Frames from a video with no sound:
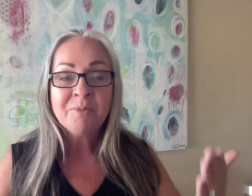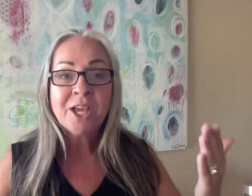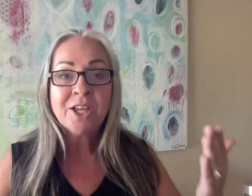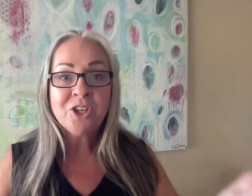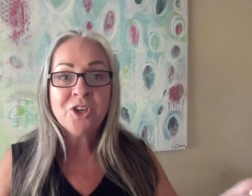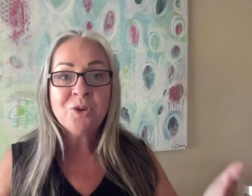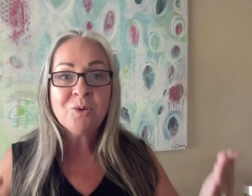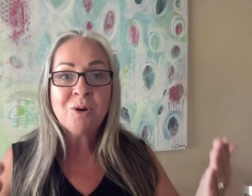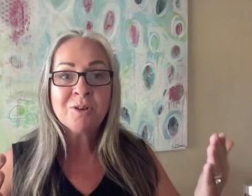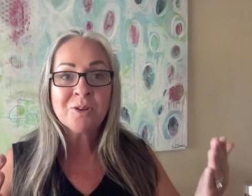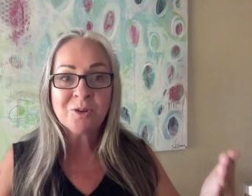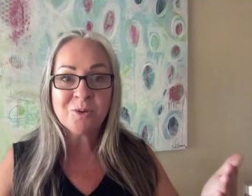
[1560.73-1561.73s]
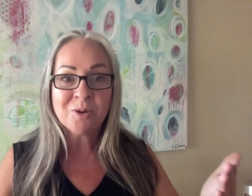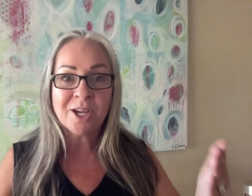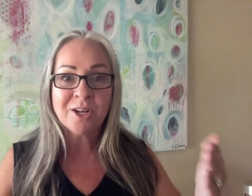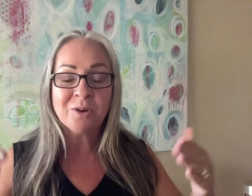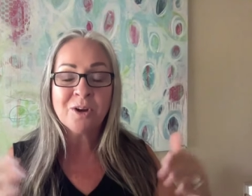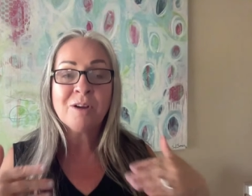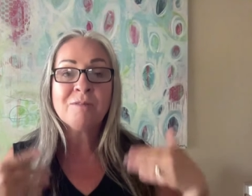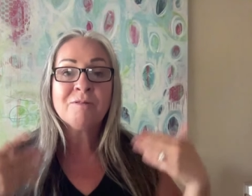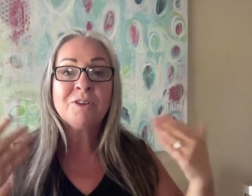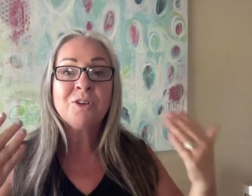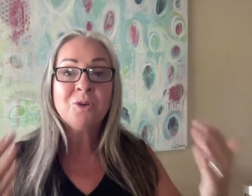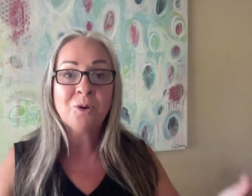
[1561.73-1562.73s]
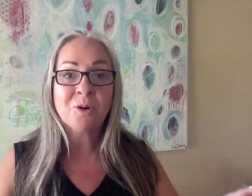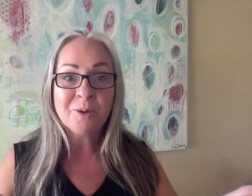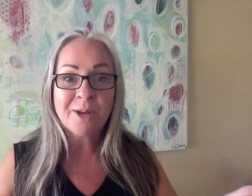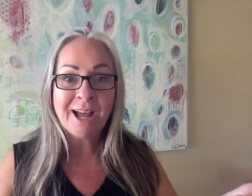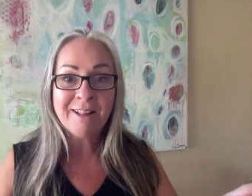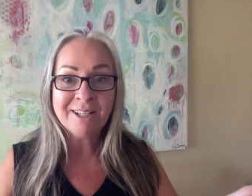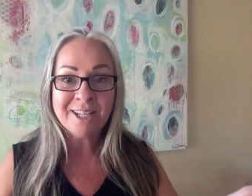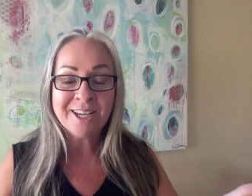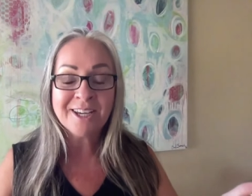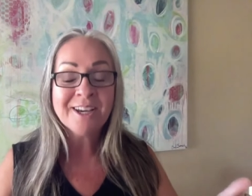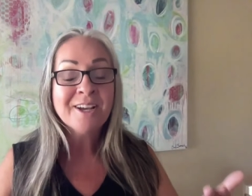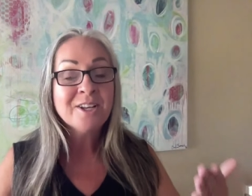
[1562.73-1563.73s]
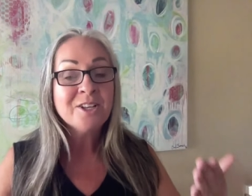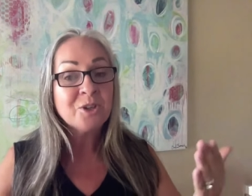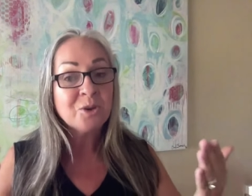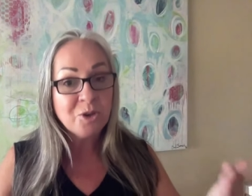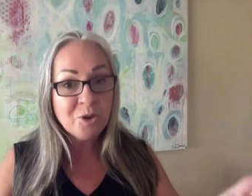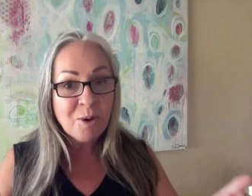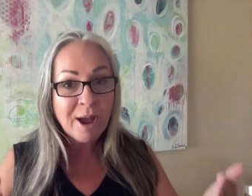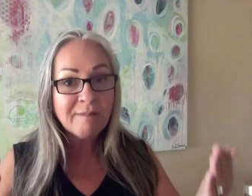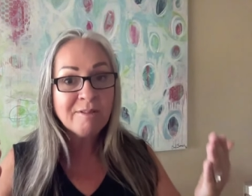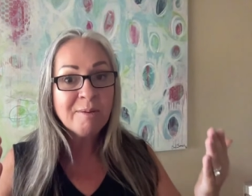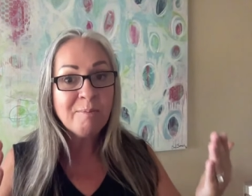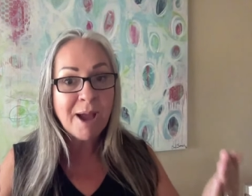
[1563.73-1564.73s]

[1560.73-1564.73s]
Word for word: And you are the creator of your reality. So you have the